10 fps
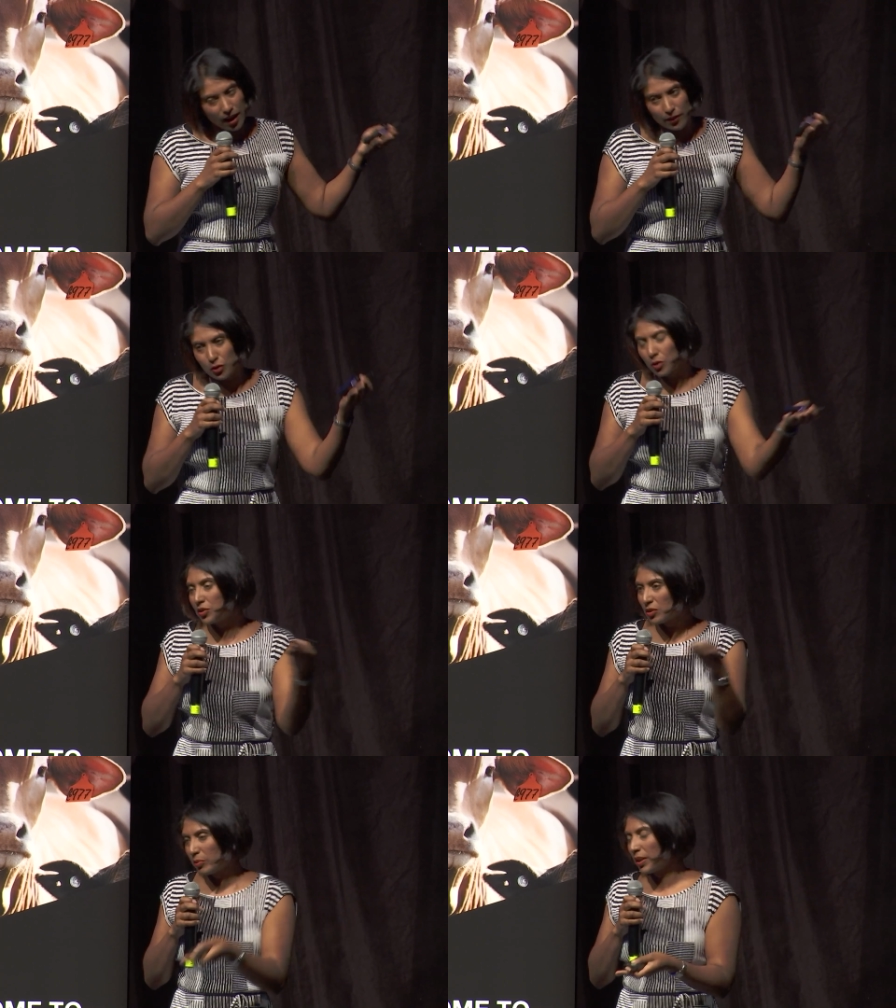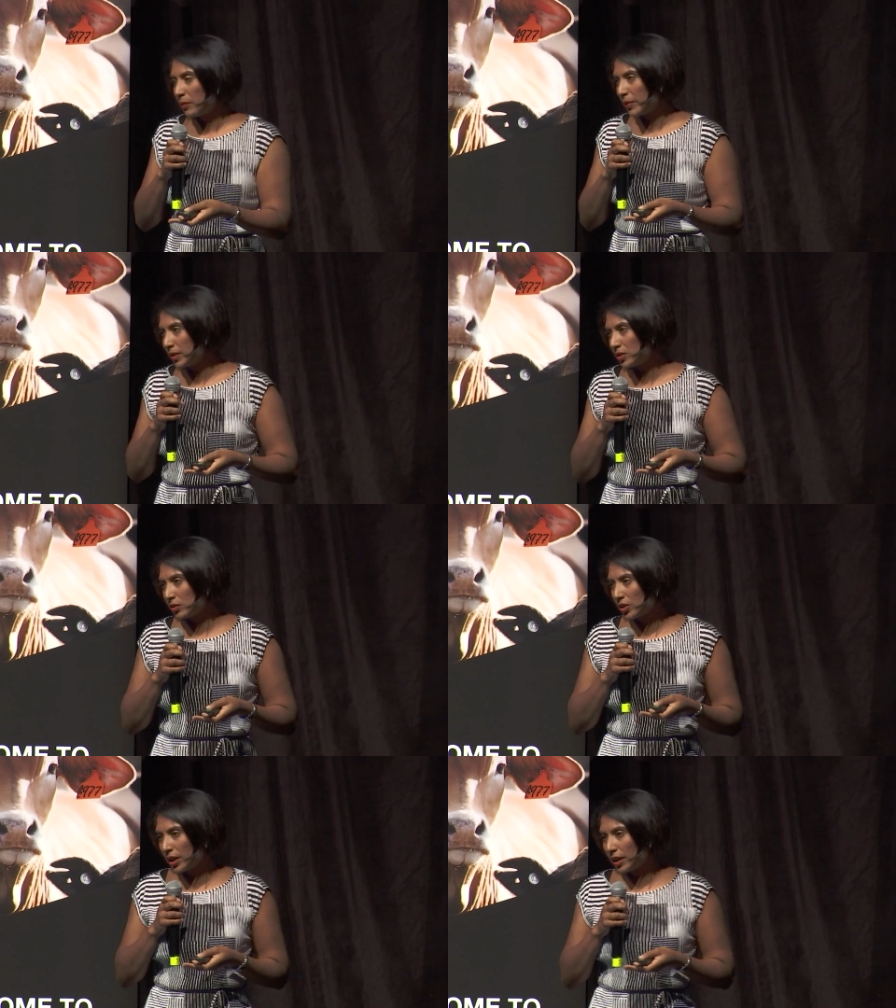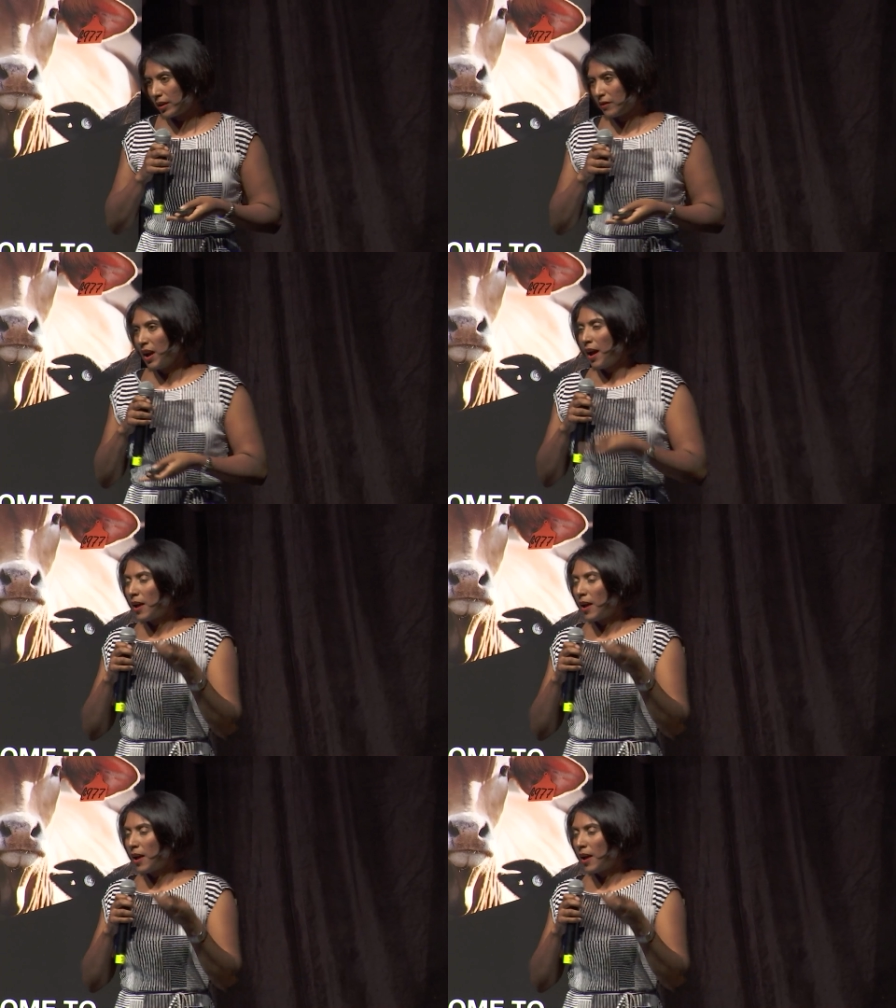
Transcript: I've chosen a plant-based alternative.